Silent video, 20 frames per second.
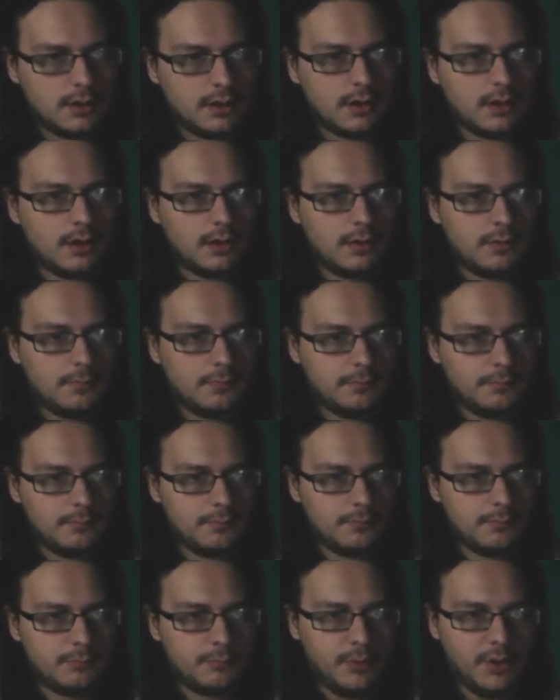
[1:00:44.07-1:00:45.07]
um,
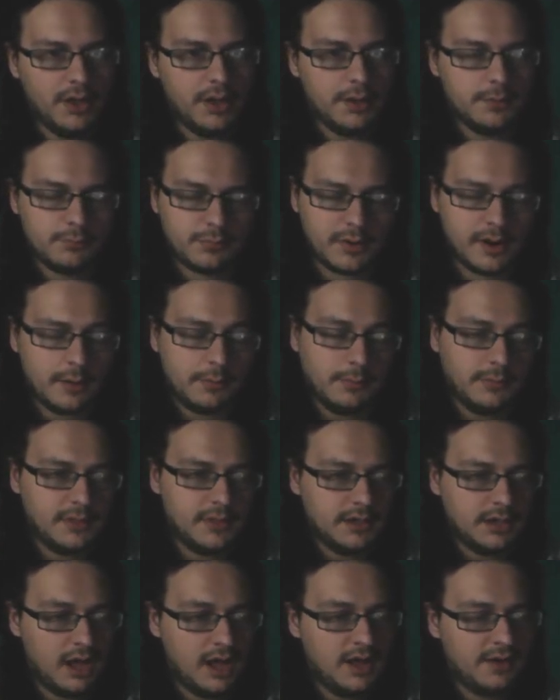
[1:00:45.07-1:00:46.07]
but probably
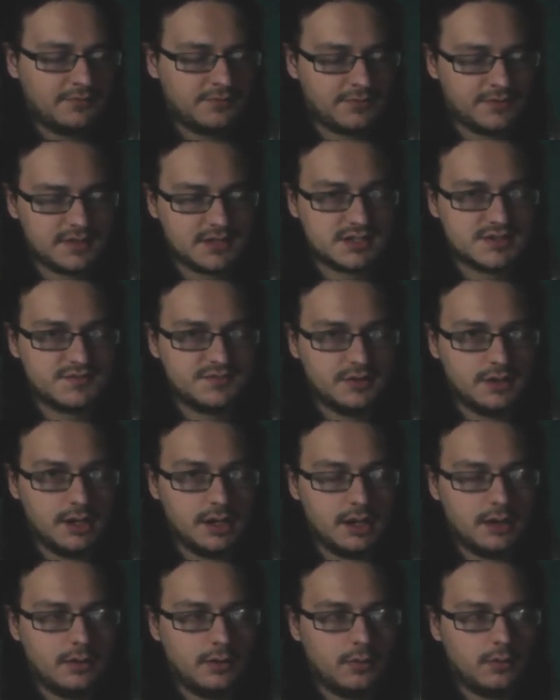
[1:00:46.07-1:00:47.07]
not for this
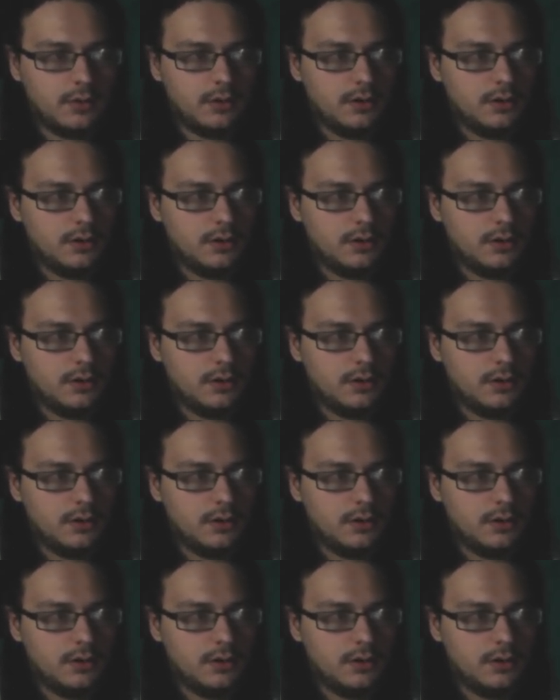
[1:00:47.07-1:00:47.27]
video.